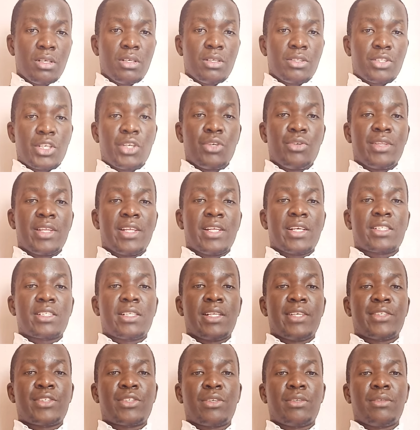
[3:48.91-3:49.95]
See you in the next
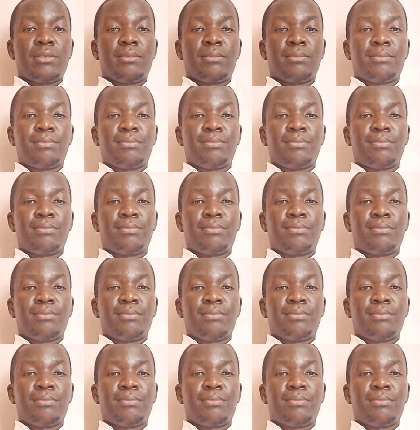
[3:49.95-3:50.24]
lesson.